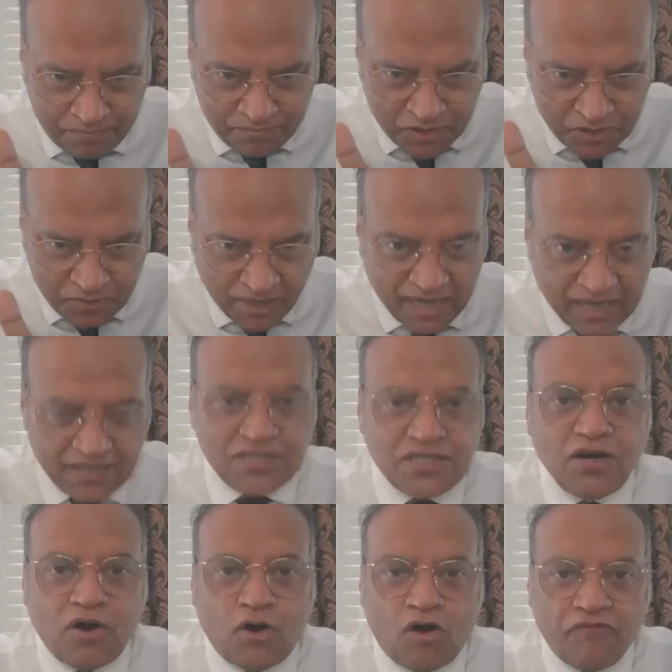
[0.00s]
space
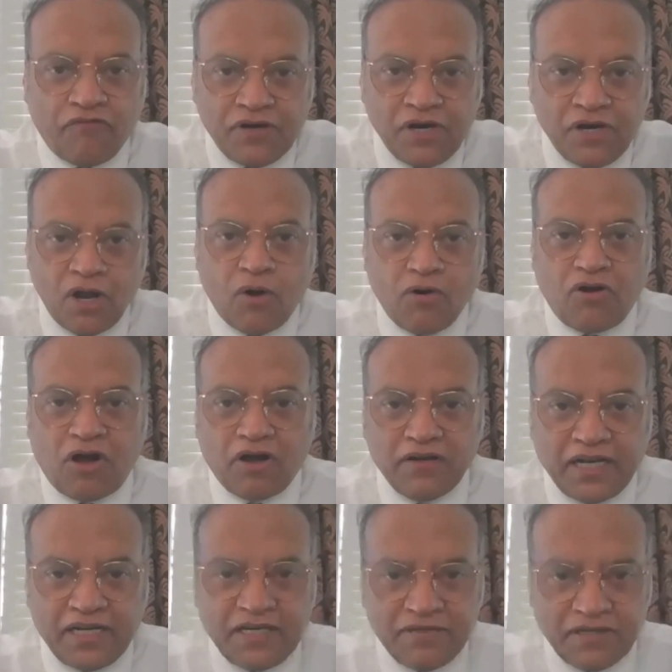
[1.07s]
of no
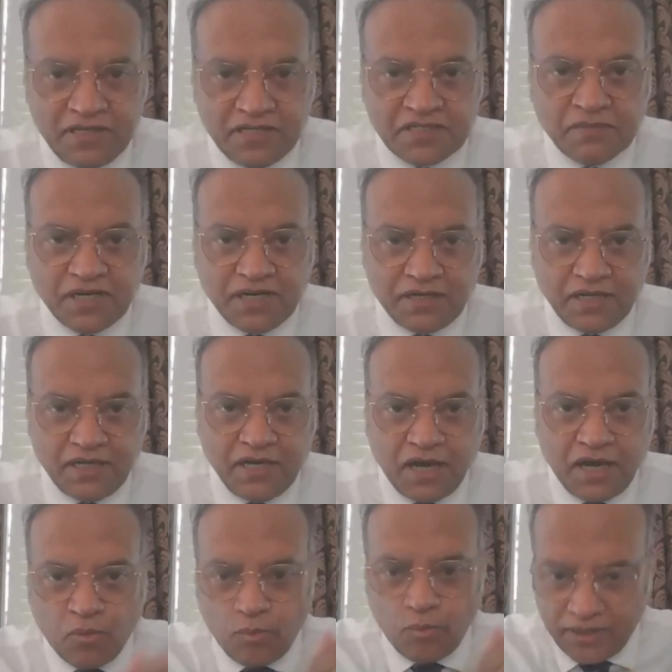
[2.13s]
cognitive disability
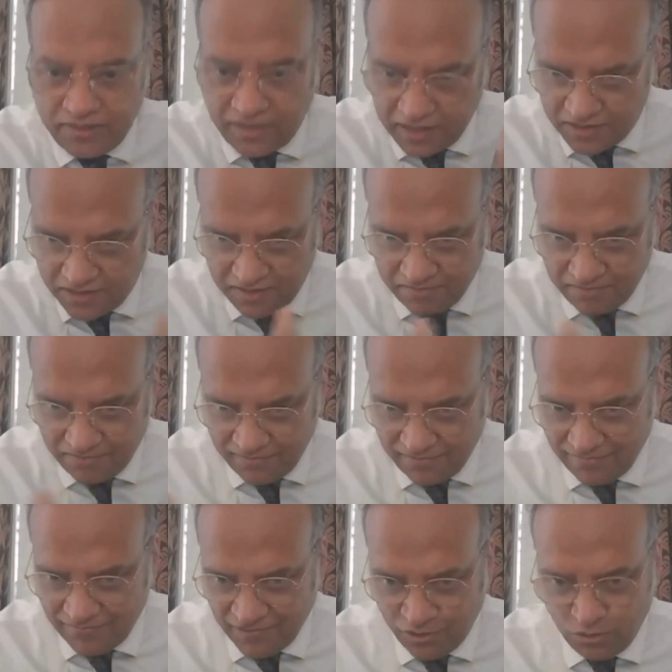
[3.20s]
with this
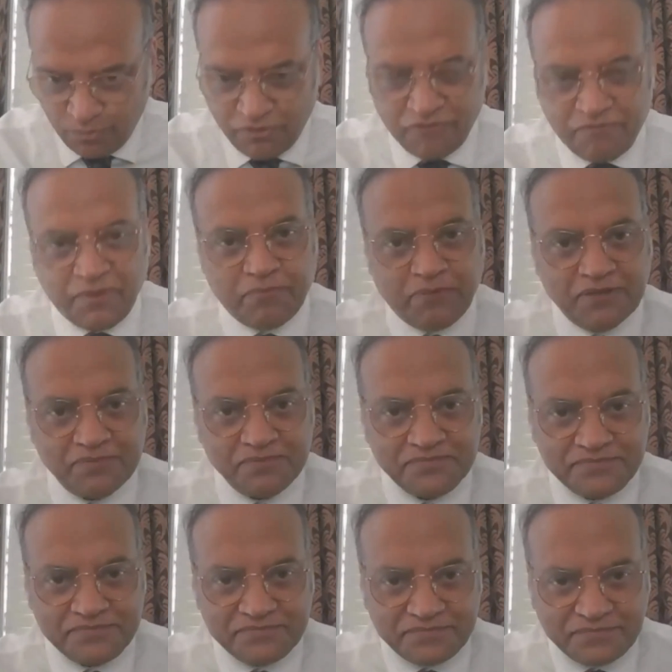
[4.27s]
group of people
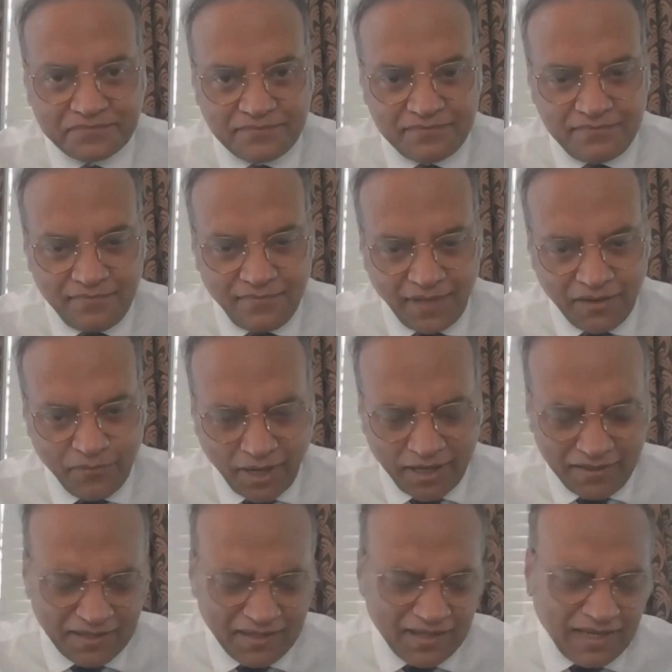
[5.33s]

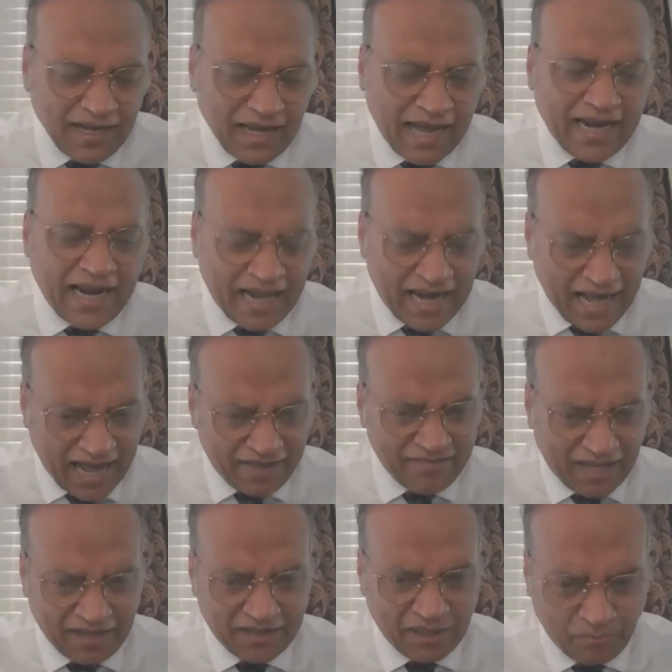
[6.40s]
right and and i have
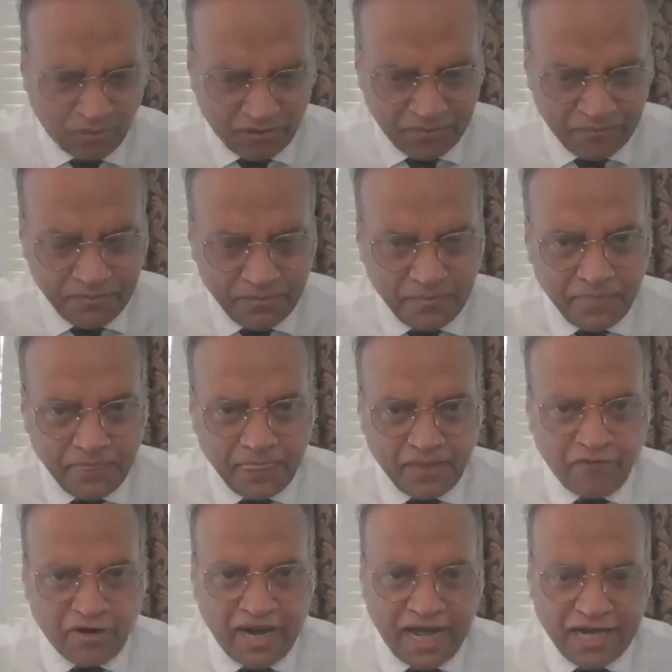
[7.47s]
that in the book
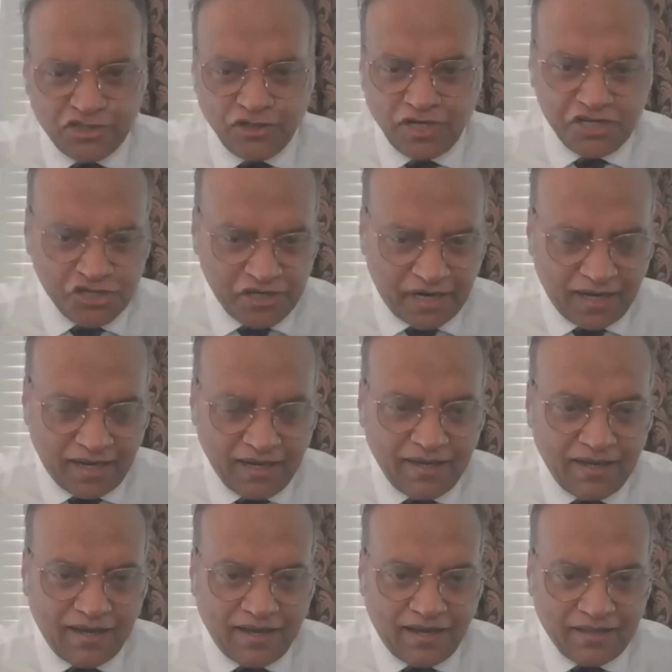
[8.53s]
were actually share
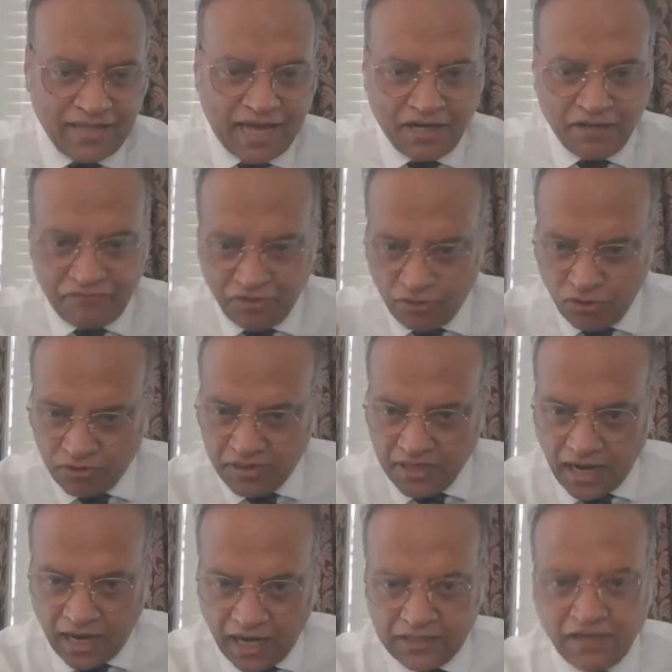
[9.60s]
that if you look the
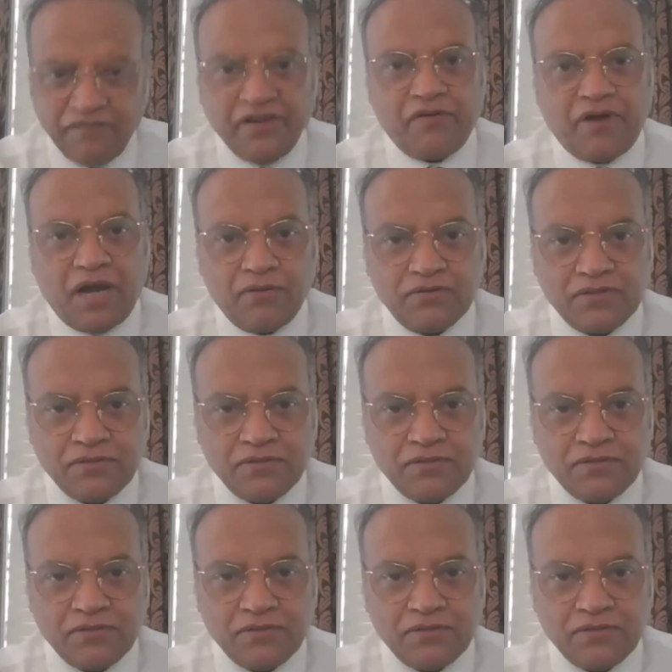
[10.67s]
other way around,